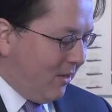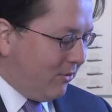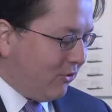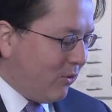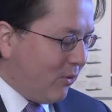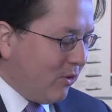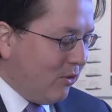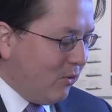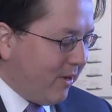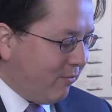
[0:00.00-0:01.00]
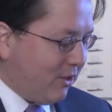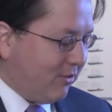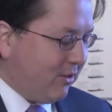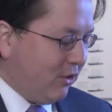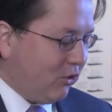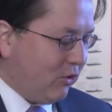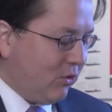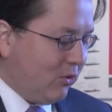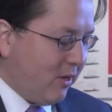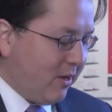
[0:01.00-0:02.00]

So you have just issued